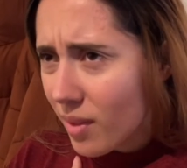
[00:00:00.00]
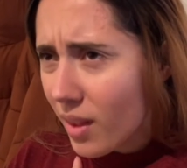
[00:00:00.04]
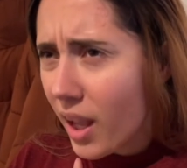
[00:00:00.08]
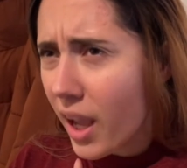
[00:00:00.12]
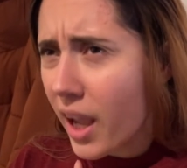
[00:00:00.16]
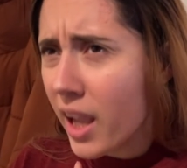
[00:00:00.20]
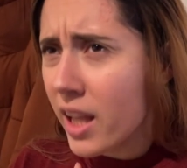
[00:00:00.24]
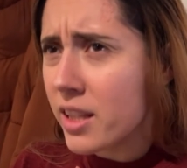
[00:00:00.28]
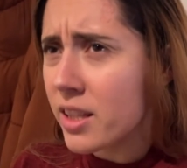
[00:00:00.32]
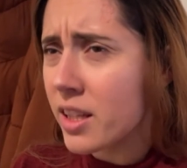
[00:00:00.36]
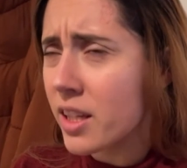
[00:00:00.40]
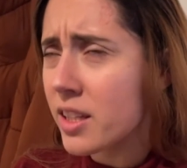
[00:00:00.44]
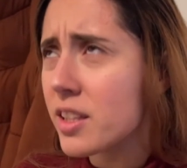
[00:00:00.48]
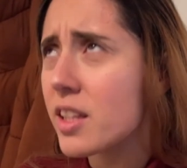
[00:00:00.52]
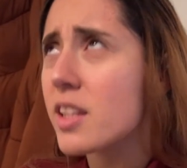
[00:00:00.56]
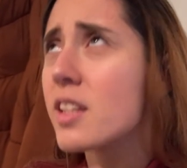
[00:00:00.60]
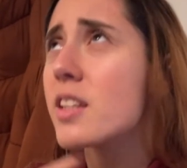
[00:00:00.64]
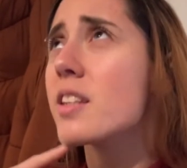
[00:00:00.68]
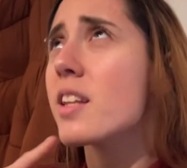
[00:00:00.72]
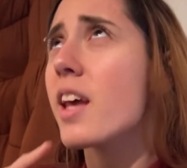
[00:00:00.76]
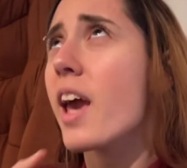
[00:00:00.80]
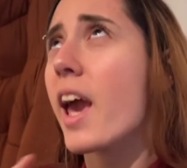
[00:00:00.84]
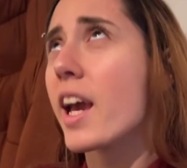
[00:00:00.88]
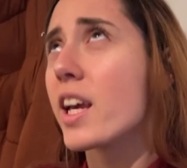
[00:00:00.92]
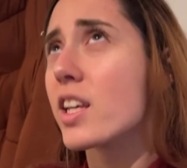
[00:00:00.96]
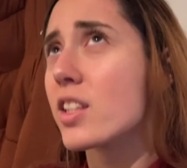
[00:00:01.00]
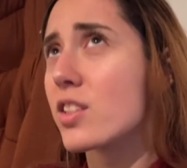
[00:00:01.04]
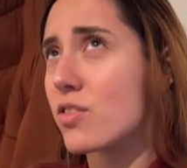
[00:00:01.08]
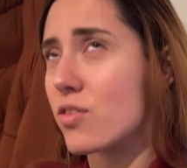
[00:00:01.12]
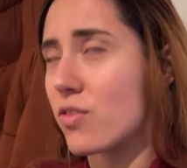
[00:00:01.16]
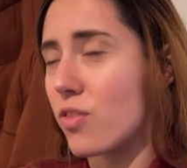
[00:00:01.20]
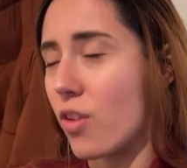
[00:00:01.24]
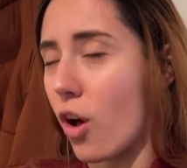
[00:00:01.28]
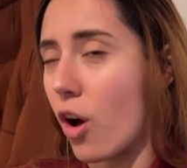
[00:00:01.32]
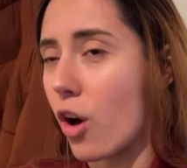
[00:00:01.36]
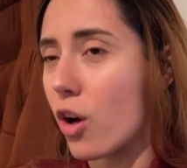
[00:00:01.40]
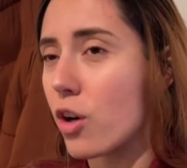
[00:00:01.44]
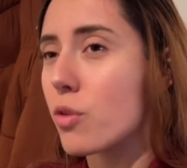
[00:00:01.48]
and then the next
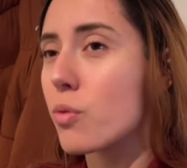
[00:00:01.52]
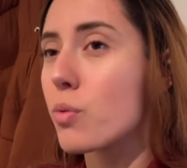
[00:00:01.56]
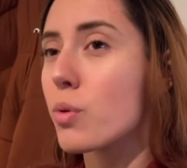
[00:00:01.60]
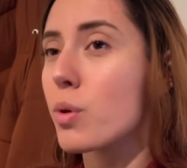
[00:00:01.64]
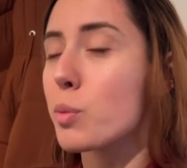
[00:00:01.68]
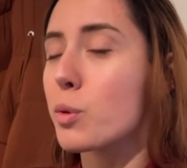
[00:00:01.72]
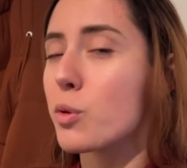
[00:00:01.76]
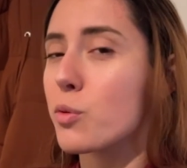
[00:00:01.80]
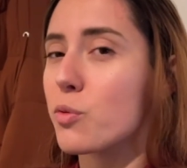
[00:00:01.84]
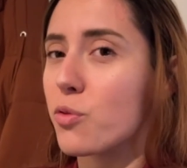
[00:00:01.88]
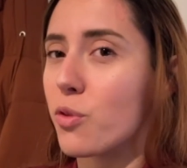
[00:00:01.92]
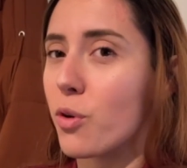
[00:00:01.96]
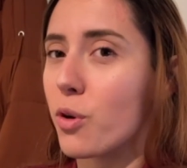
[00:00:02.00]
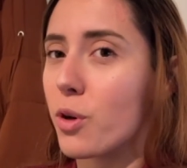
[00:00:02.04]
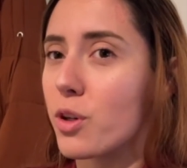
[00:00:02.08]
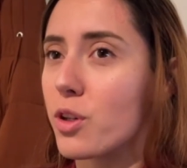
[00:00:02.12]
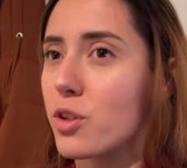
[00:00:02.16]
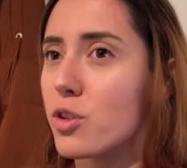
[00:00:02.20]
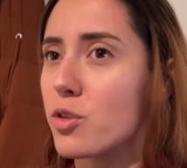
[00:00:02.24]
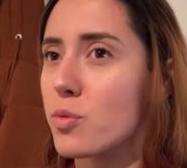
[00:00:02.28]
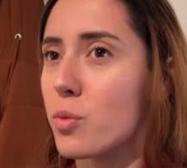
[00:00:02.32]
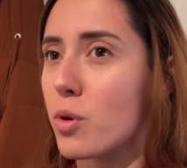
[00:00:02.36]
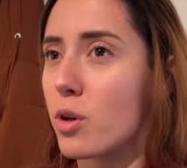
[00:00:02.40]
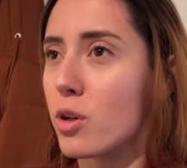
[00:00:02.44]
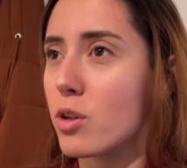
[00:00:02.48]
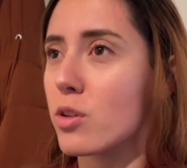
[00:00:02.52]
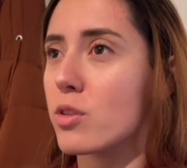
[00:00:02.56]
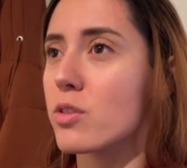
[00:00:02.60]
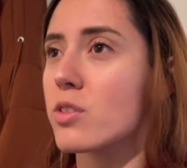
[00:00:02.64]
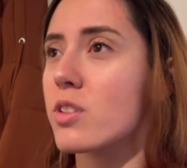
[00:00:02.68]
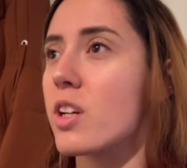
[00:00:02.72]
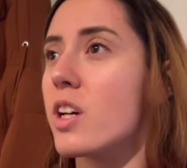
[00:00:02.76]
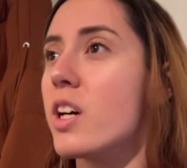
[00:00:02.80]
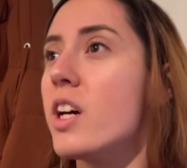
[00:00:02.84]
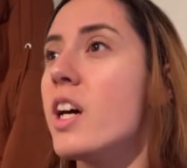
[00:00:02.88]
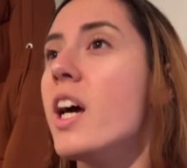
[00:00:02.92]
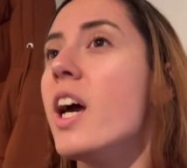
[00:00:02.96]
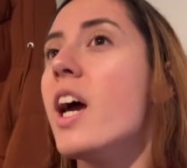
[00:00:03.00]
vlog will be focused more on
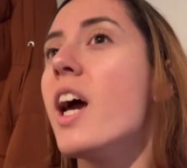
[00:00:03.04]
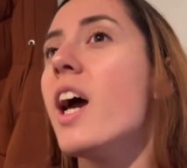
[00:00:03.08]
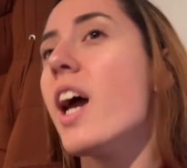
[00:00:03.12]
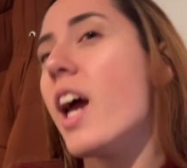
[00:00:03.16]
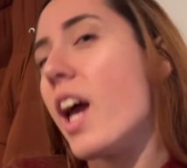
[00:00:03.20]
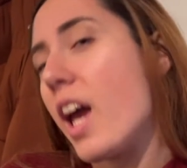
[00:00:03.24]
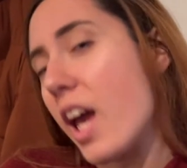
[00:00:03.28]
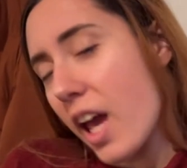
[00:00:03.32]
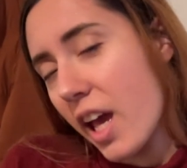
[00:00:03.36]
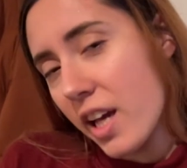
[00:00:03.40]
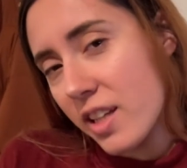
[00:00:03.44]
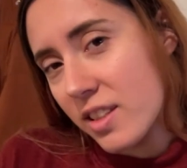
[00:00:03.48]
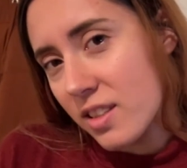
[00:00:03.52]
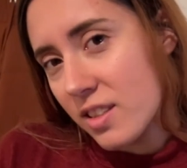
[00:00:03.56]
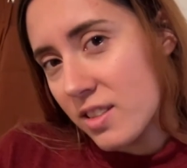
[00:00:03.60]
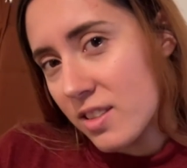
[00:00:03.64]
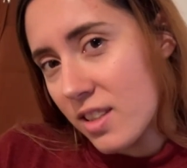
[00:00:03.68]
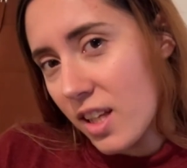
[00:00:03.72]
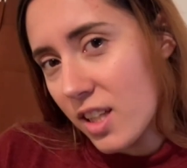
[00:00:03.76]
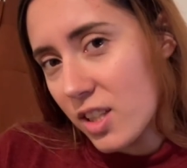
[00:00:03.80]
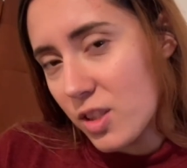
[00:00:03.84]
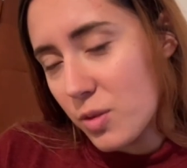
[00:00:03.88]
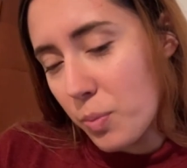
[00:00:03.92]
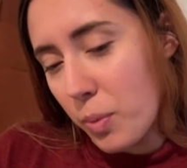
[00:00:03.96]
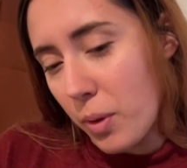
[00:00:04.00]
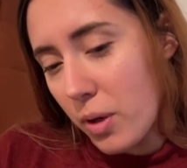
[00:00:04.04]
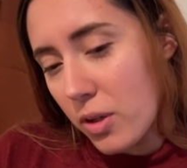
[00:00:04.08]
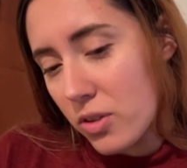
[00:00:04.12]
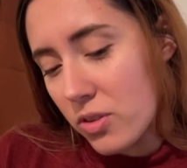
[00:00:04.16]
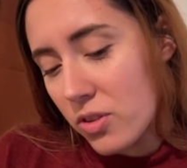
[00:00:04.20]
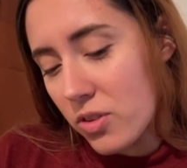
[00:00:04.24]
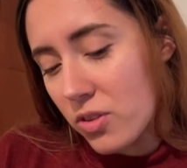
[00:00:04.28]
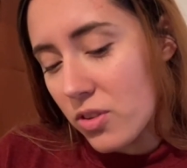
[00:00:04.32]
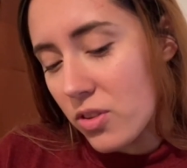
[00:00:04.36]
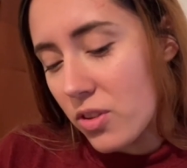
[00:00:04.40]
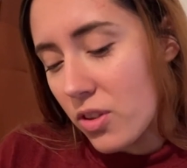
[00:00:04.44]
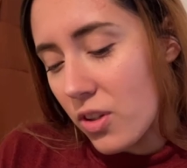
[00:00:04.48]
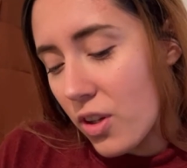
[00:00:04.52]
the exercise
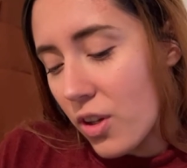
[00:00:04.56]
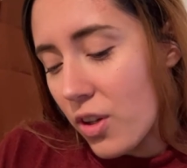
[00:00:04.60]
part.